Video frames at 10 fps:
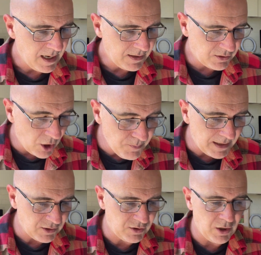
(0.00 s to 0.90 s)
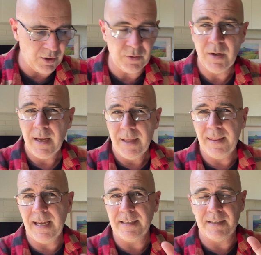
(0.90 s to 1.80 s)
So much so
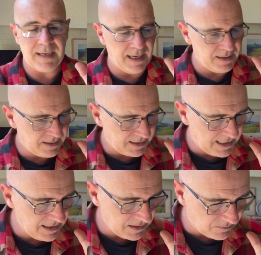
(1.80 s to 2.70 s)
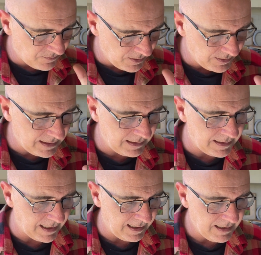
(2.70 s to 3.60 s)
that the king is very
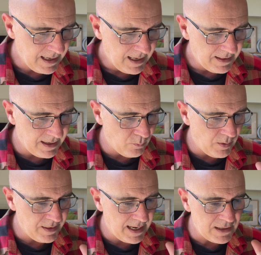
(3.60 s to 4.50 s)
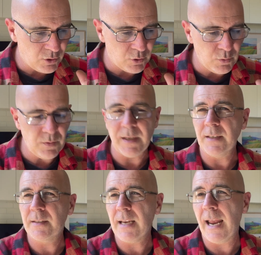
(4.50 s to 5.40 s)
clear that when they do
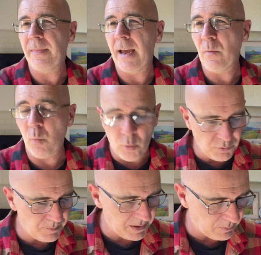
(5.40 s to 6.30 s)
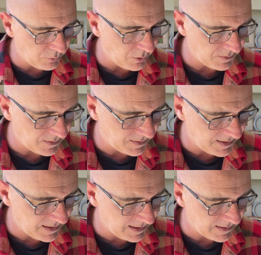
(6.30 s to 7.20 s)
this and they warn the people not to
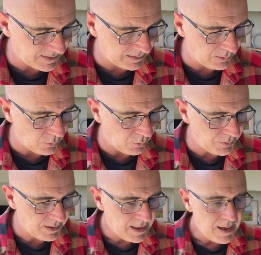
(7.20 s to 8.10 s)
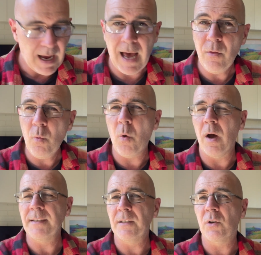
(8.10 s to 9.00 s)
sin against the Lord,
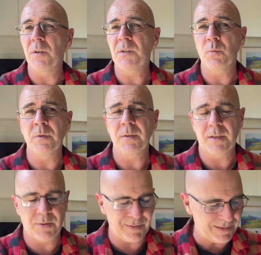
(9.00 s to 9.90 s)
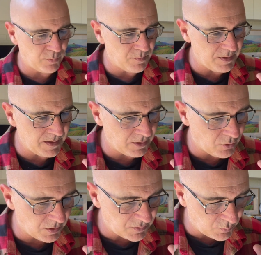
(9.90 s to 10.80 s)
otherwise the consequence would be that
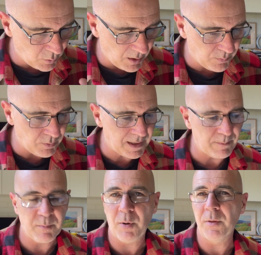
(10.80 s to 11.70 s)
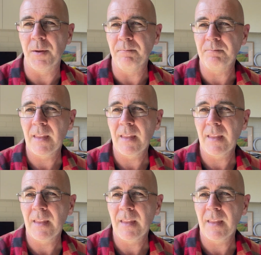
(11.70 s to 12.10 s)
God's wrath would come upon them.